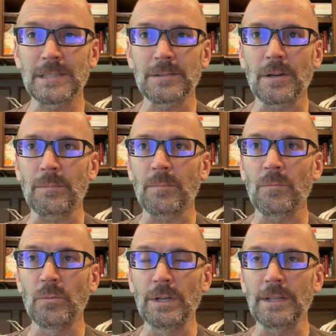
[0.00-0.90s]
So
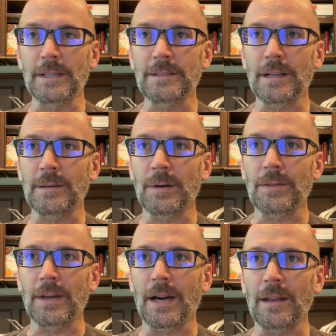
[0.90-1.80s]
I'm really excited
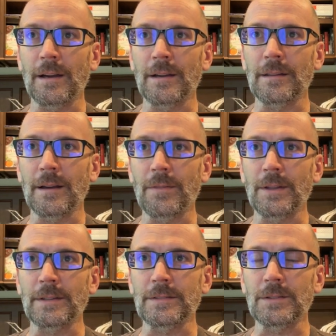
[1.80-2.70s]
about that. I, I
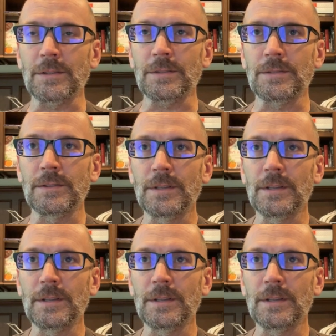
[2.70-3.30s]
think the SIRS